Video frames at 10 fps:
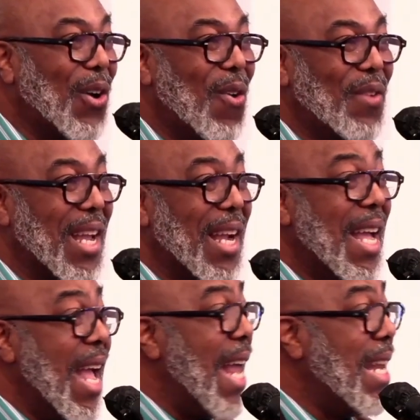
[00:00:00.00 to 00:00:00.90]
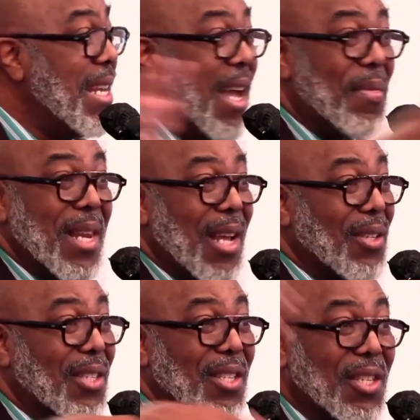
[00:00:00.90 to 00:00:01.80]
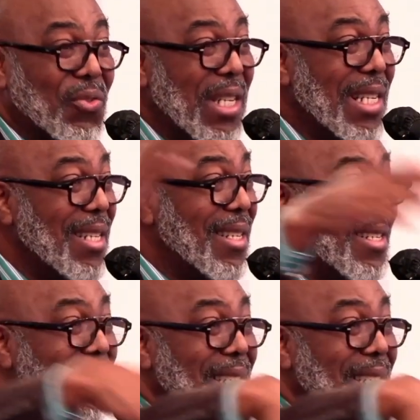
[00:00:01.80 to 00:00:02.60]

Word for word: over there and nothing else, just trees and,